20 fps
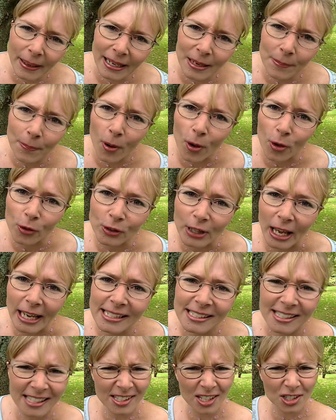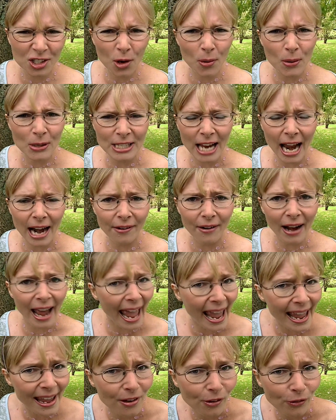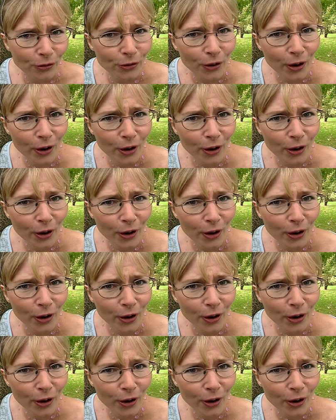birthdays does a Atuatara have?